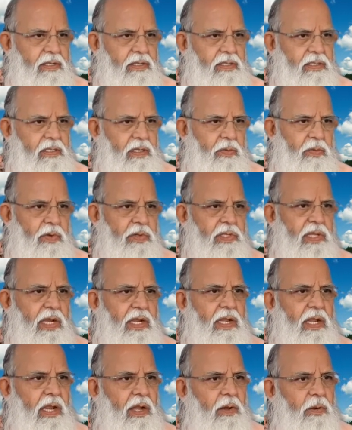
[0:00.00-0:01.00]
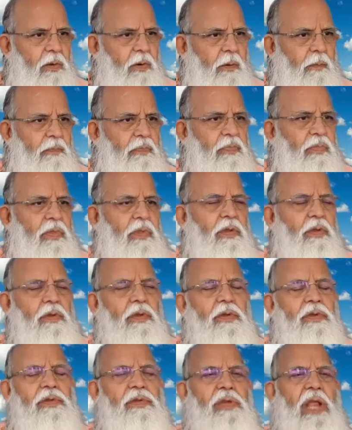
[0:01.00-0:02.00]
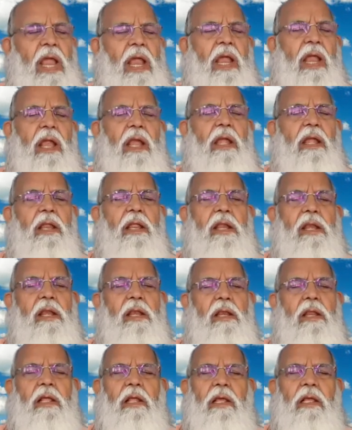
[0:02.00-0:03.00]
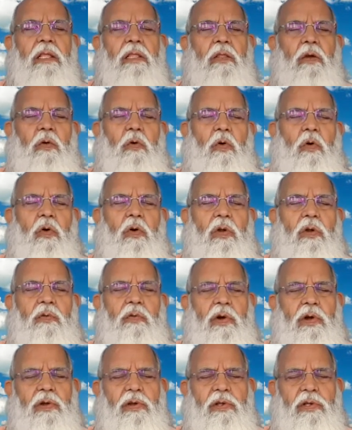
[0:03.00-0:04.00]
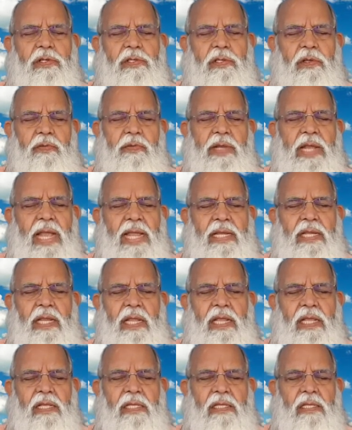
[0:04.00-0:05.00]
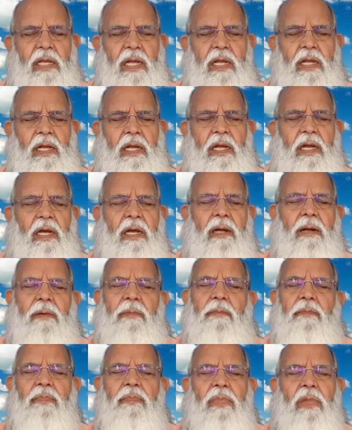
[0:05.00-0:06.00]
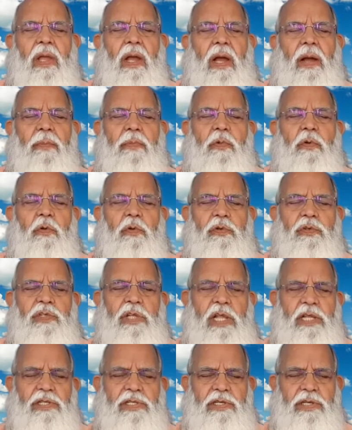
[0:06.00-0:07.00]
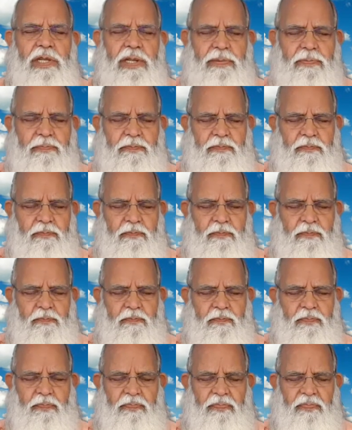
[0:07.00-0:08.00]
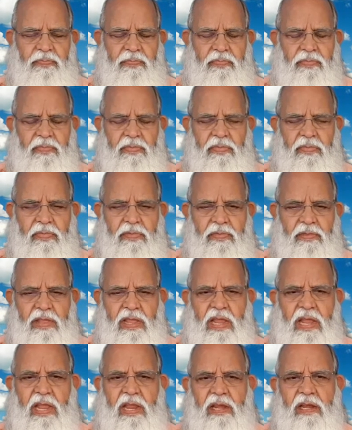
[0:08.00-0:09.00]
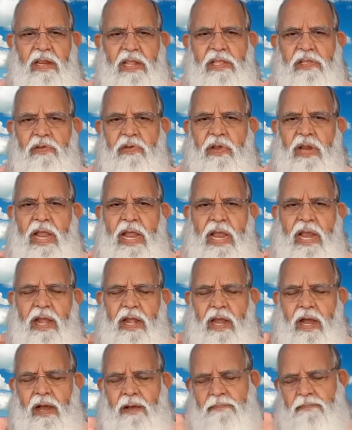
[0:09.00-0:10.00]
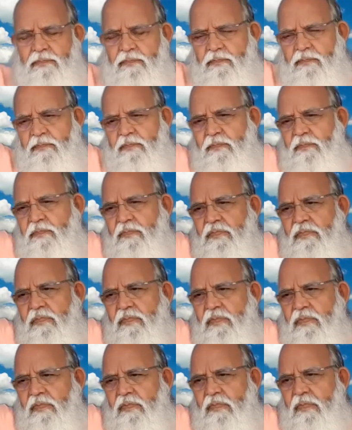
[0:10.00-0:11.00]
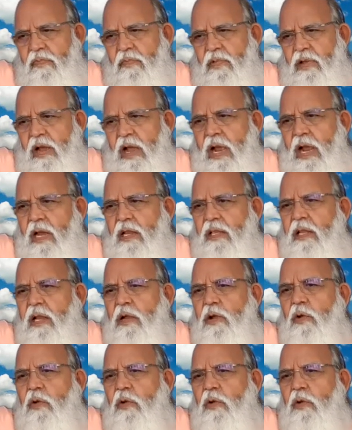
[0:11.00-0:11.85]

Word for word: Suppose I tell you, stand in the cold waters of Ganges um, up to chest deep and raise your hand up and then